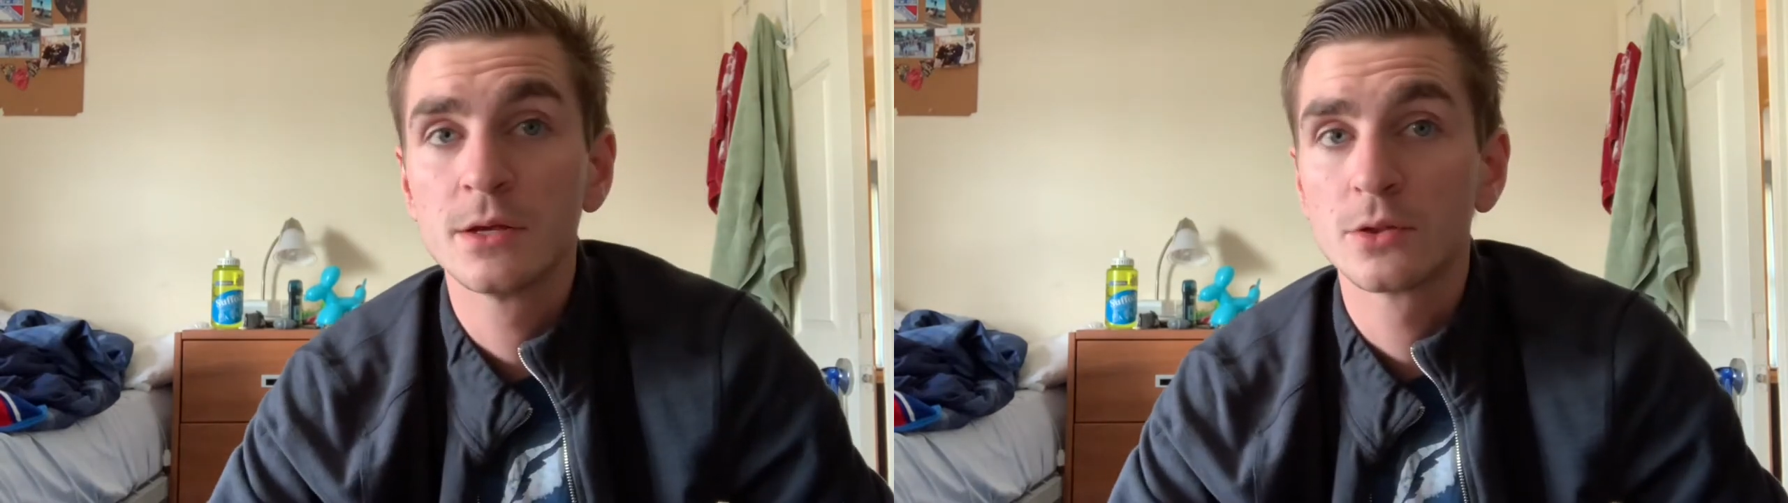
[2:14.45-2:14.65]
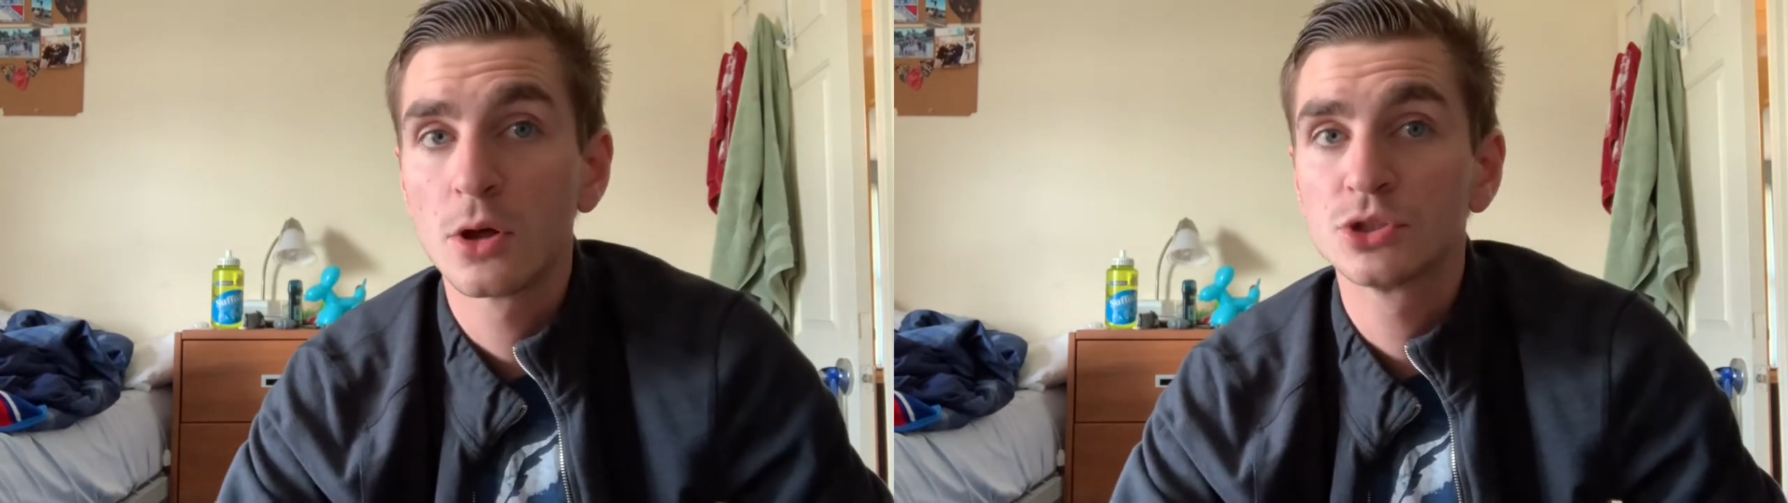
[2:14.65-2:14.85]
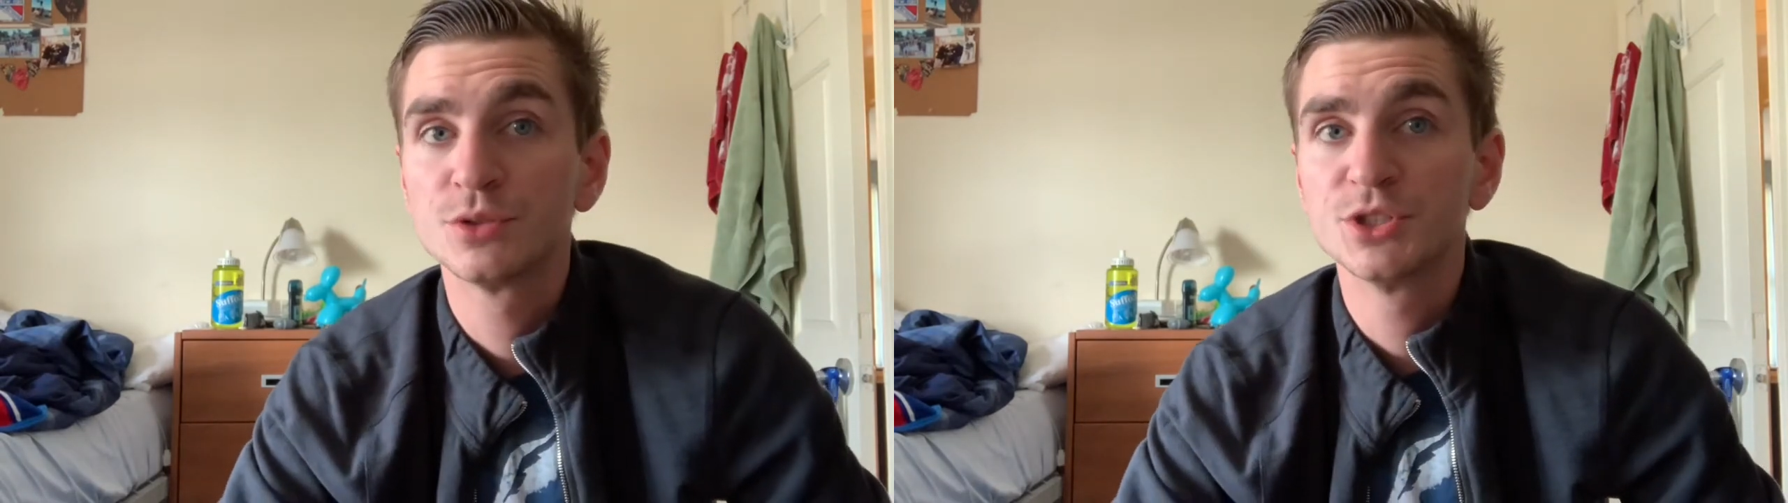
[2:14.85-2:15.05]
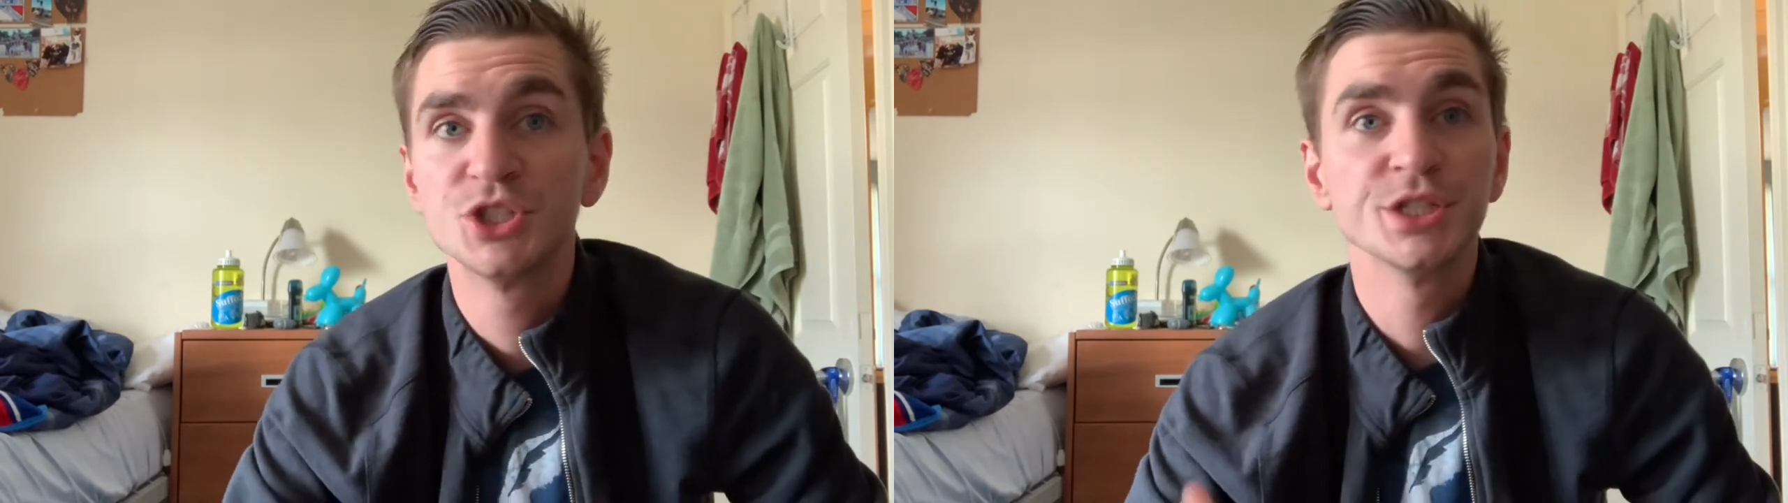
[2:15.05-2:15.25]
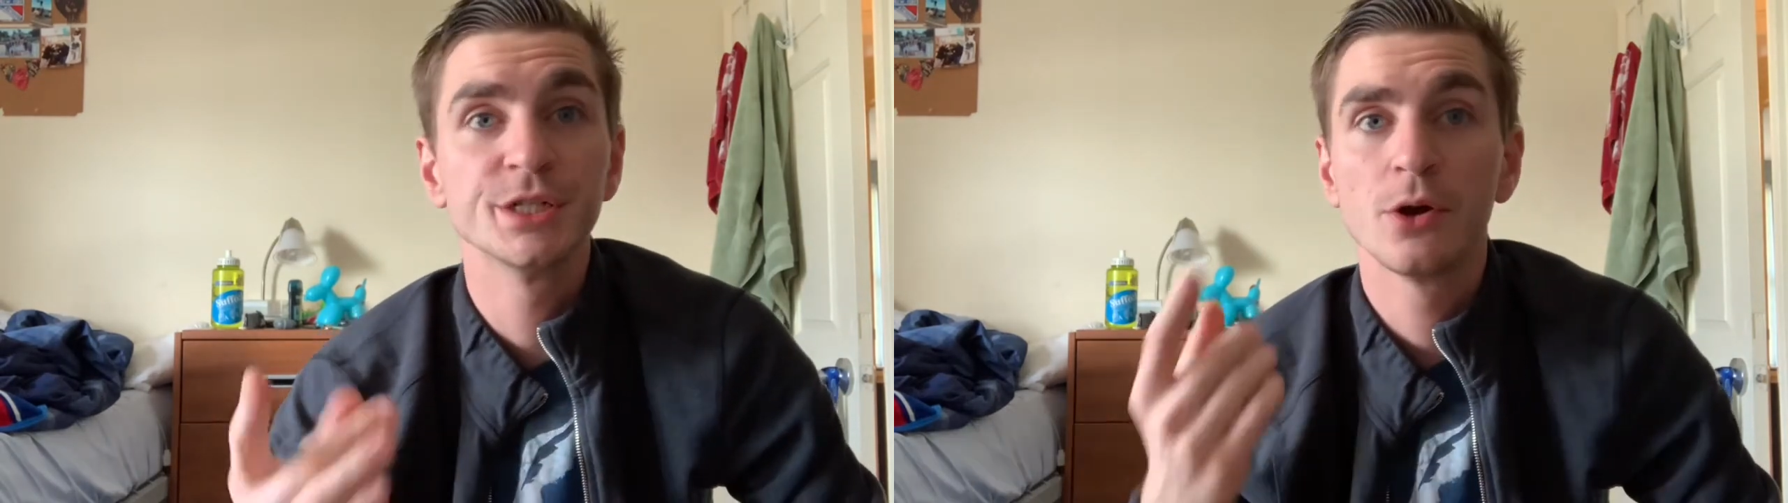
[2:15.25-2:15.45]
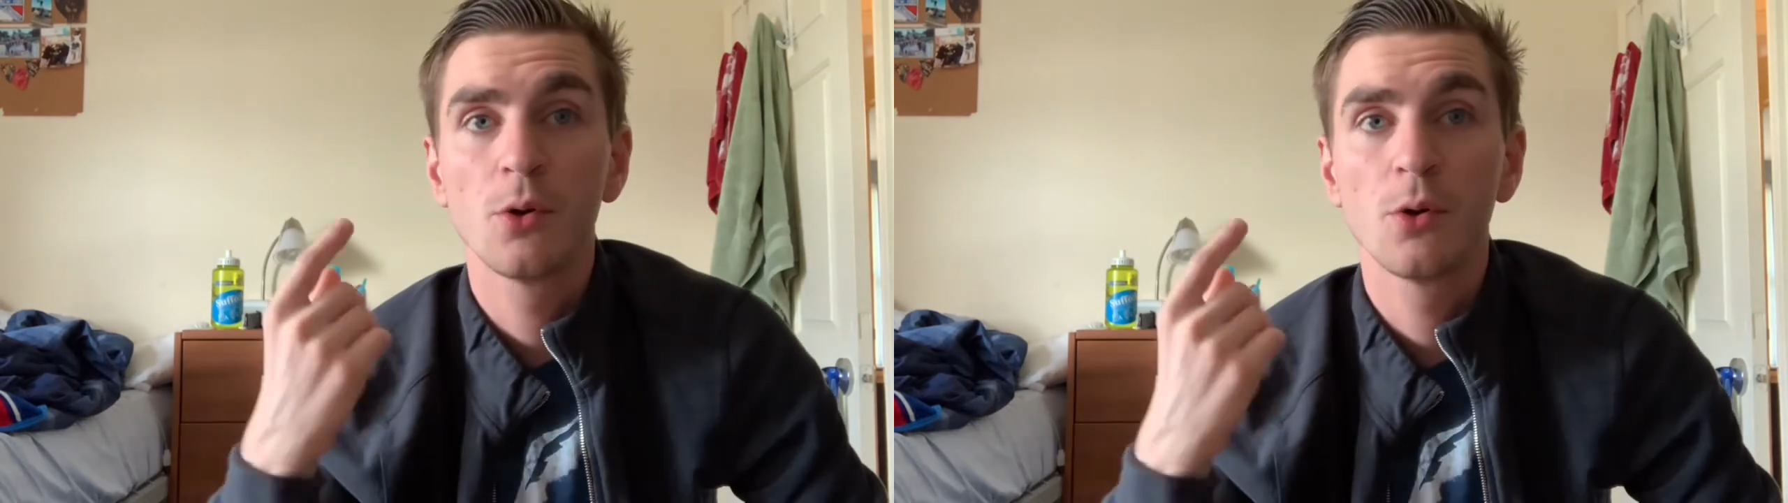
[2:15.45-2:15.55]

laundry machine